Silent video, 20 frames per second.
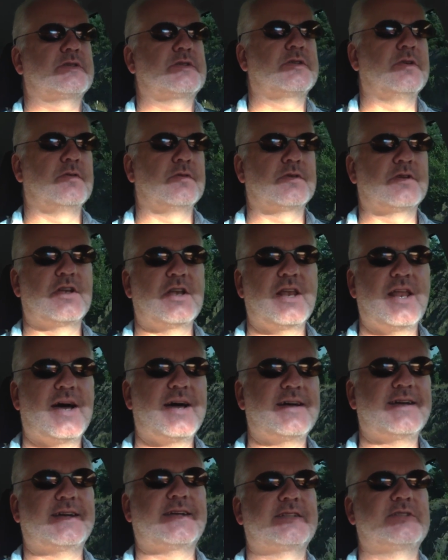don't
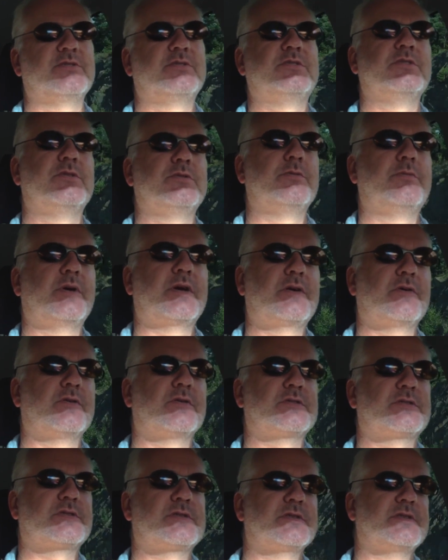like to do,
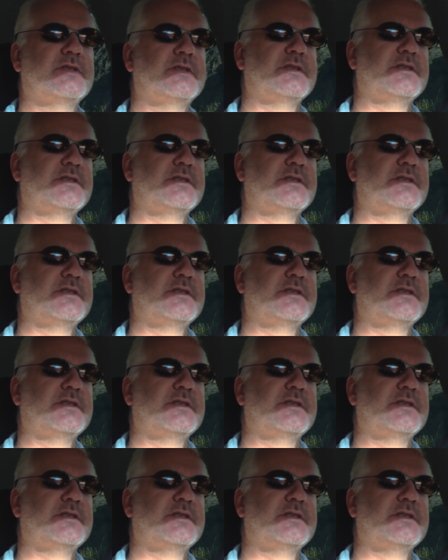because